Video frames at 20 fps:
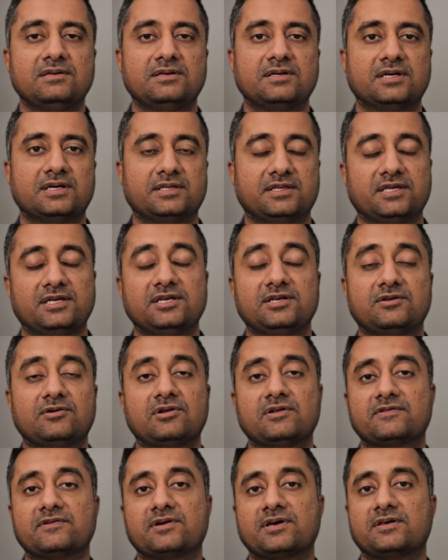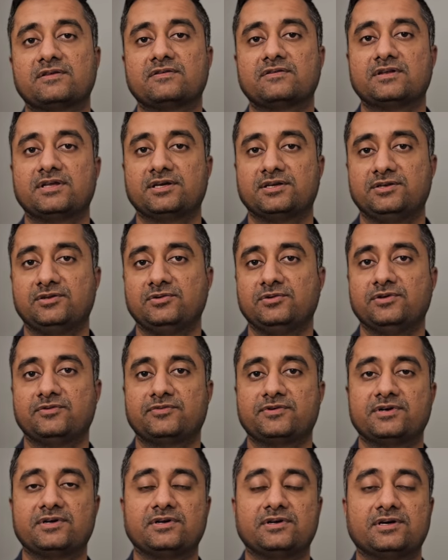And then it also has like 2
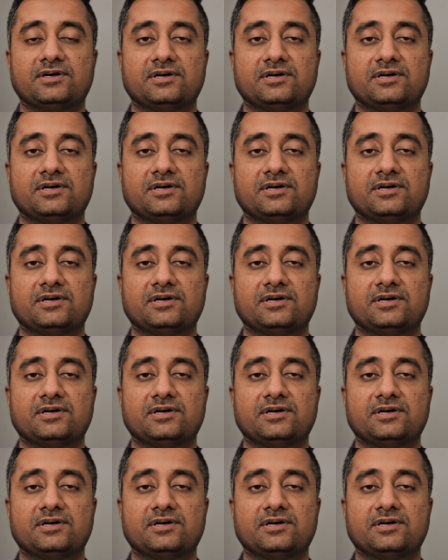different